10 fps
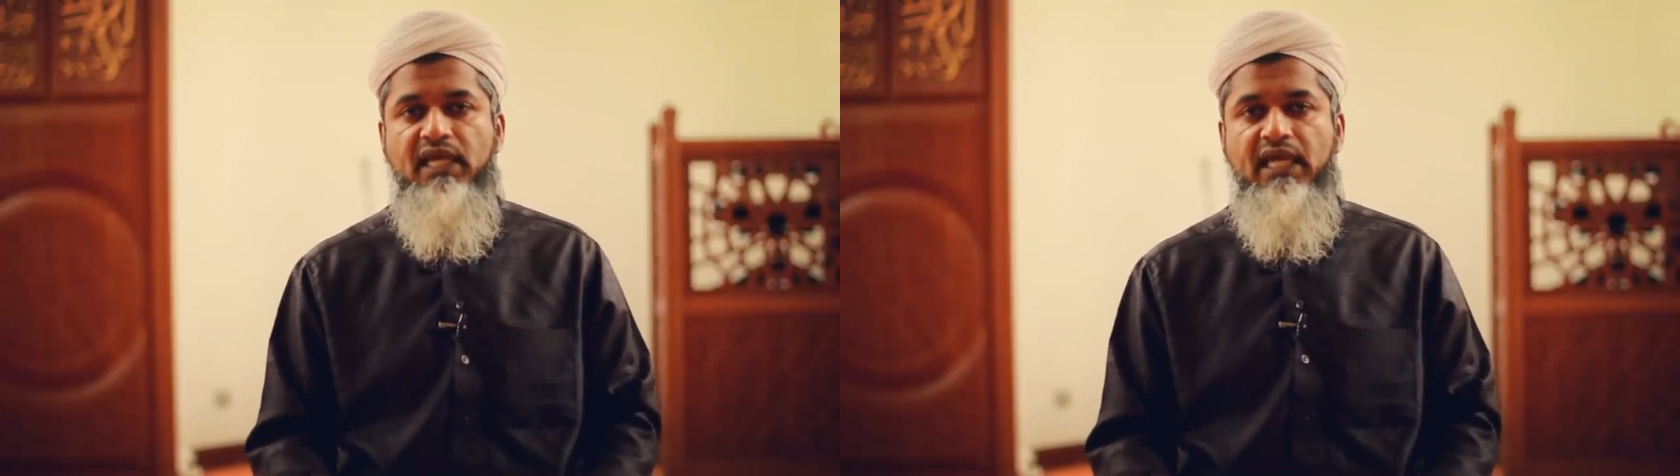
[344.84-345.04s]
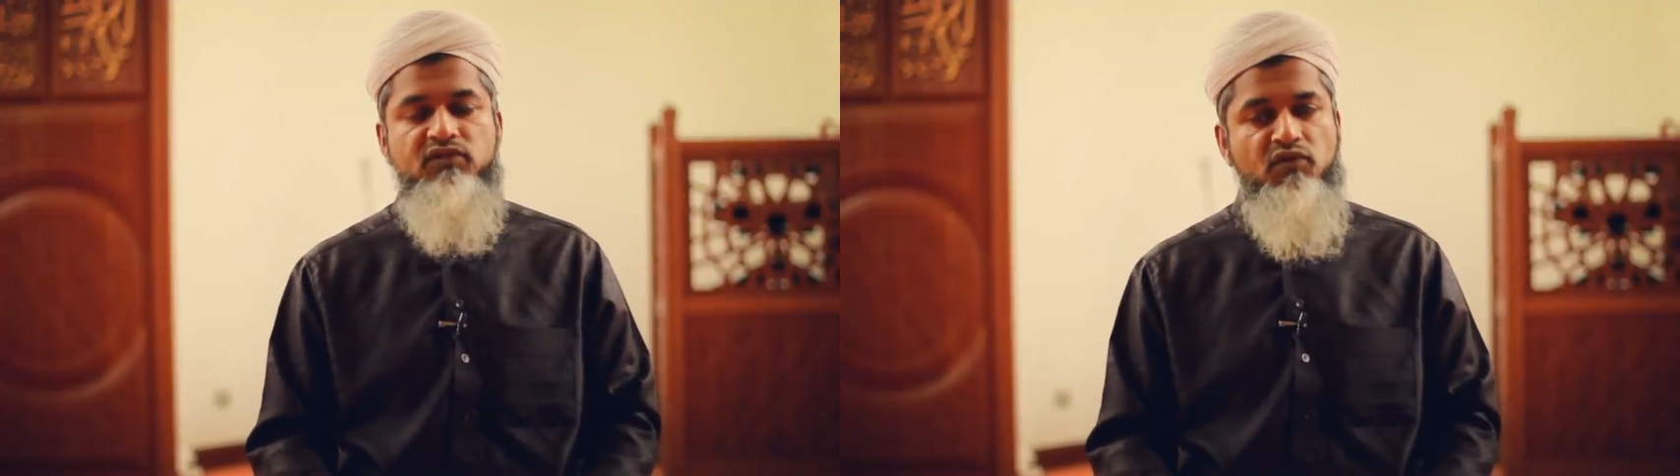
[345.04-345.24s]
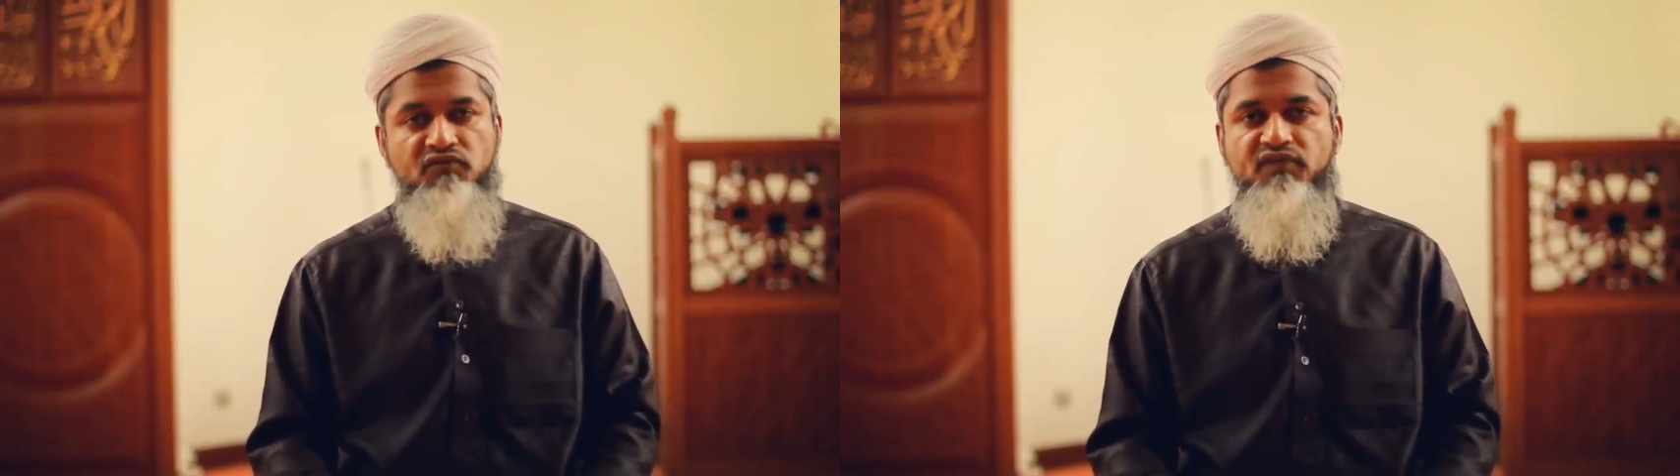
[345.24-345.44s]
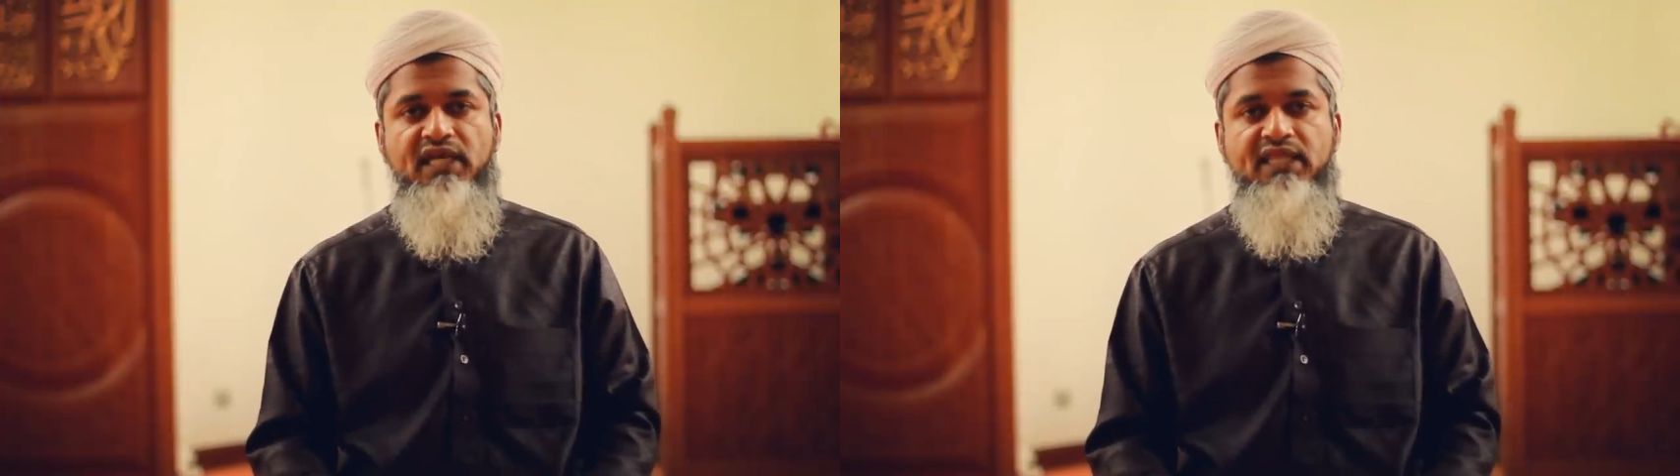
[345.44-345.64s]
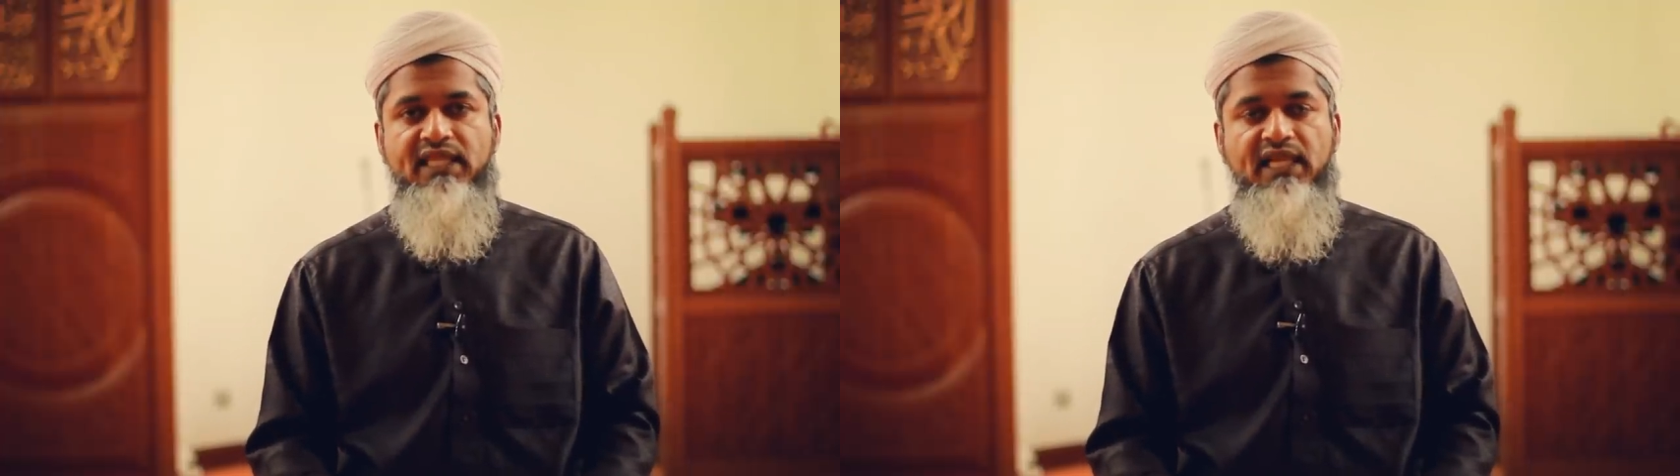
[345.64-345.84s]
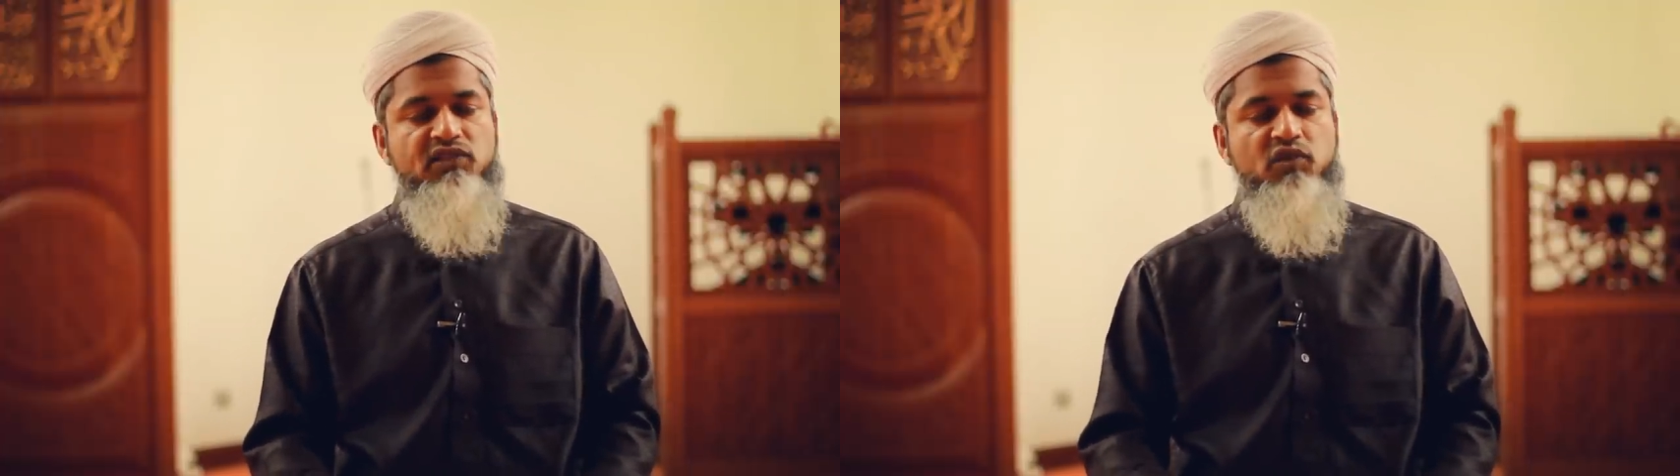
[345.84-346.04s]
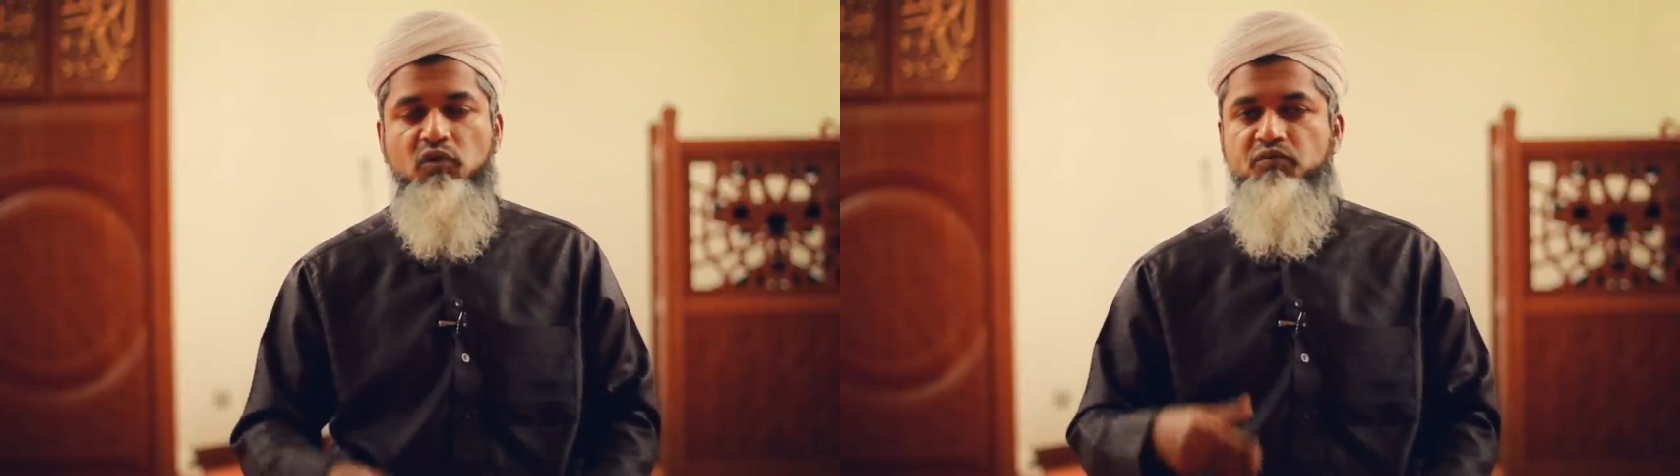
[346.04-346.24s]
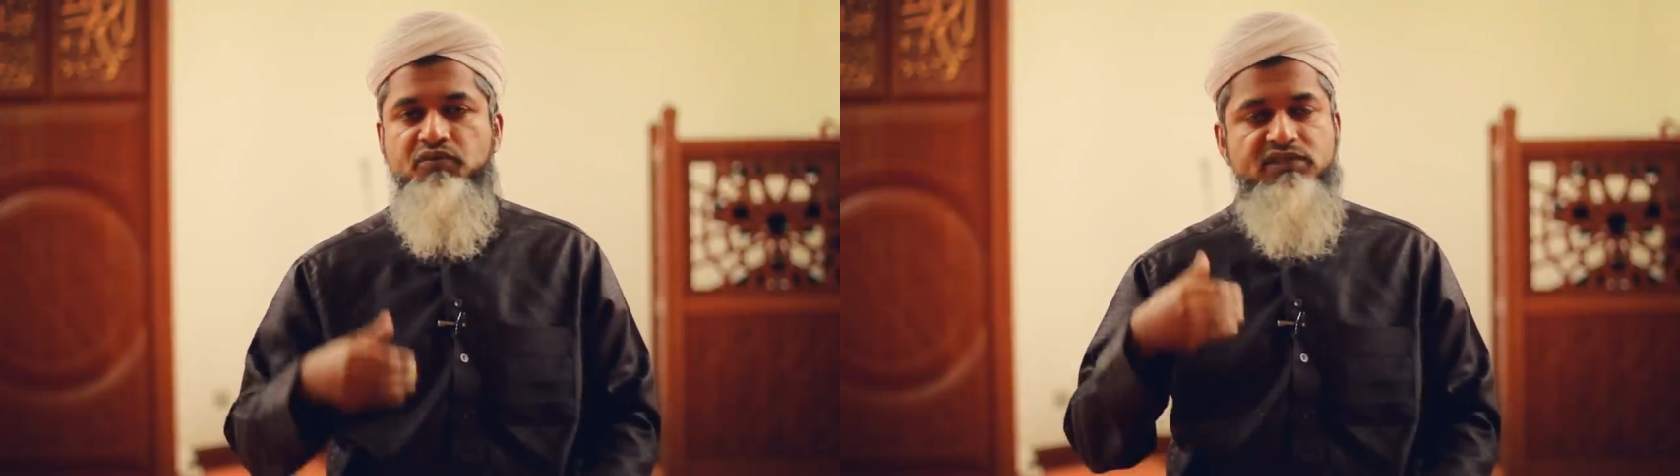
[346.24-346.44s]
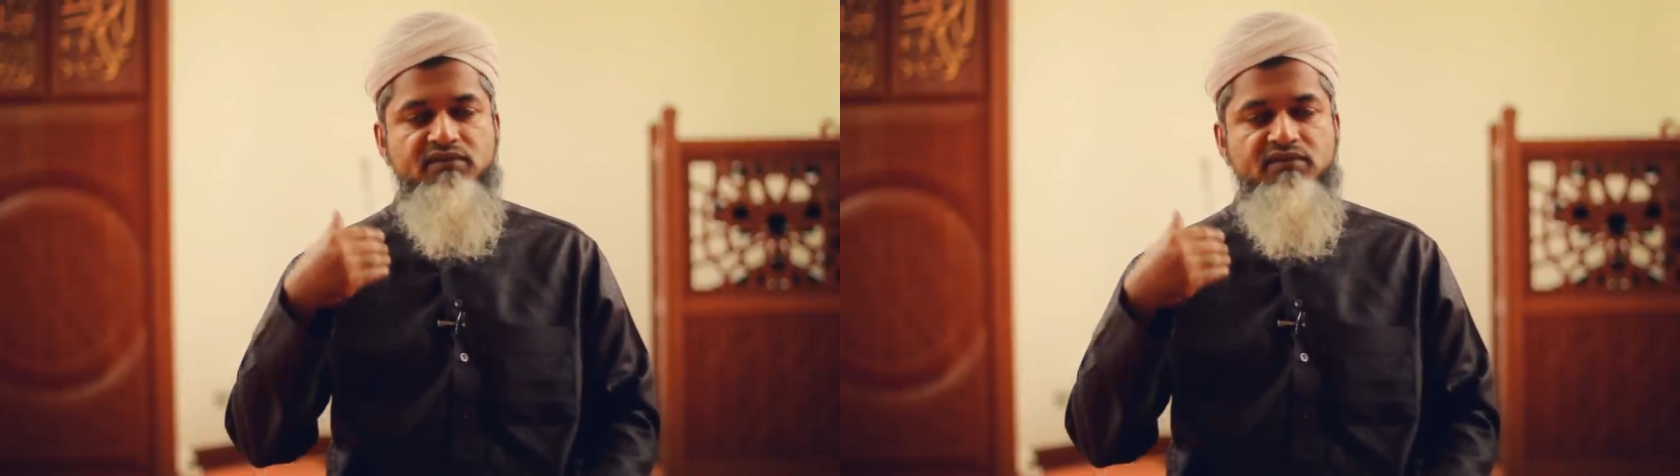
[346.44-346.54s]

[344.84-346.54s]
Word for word: And don't forget that and don't,